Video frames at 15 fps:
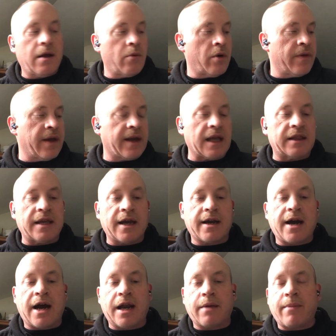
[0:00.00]
Whether you get their
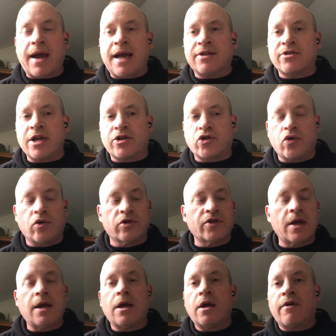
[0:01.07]
cutting mats, their tools,
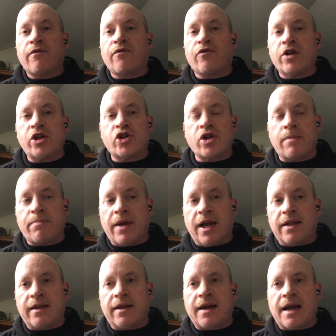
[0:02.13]
free shipping
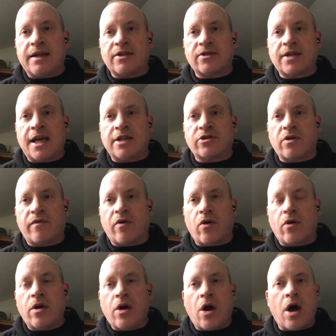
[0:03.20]
in the United States over
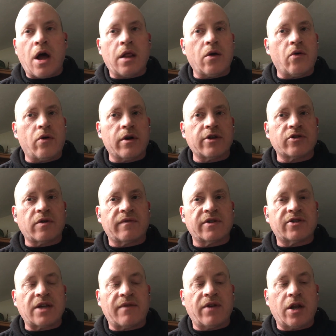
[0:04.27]
all orders over
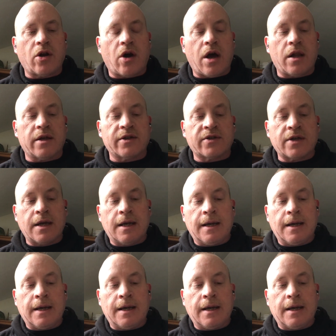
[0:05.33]
$70.